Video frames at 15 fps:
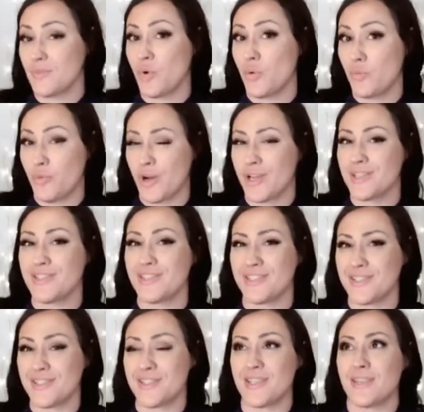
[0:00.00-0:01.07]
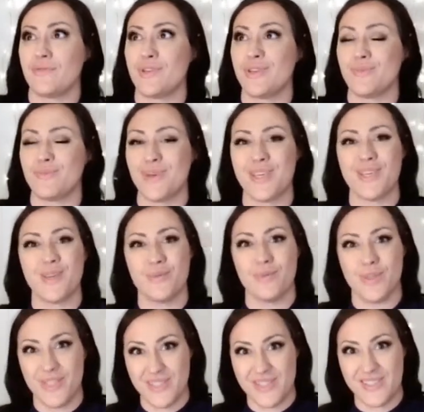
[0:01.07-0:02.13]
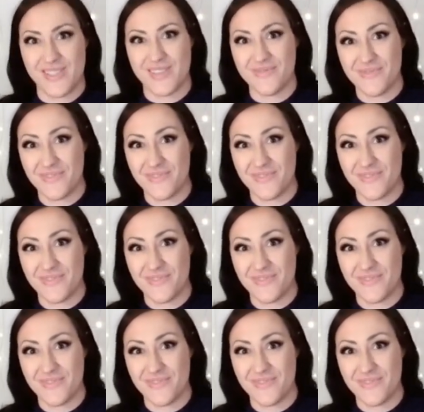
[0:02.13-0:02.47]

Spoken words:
ombres just to see if we can make it a bit easier.